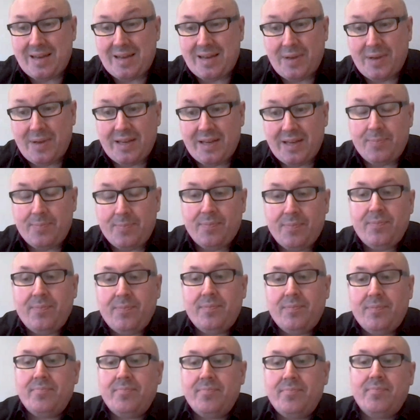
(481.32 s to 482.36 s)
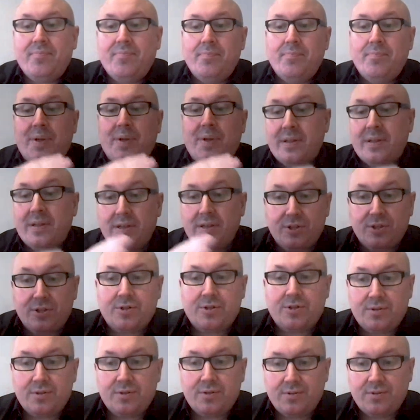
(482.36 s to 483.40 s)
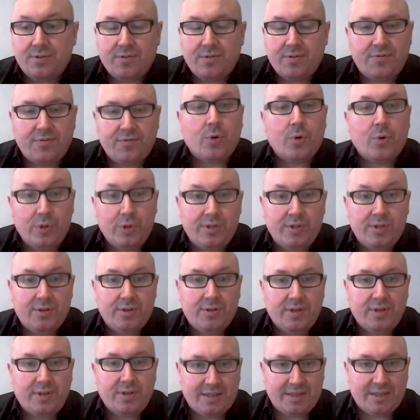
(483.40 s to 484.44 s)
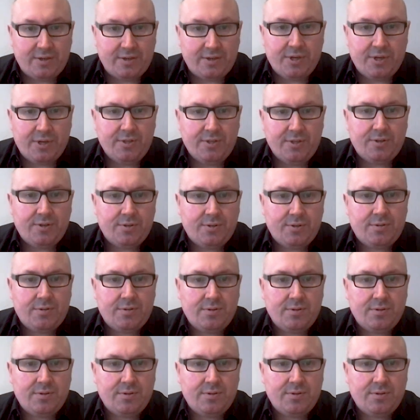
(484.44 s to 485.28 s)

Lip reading: many, many billions fold increase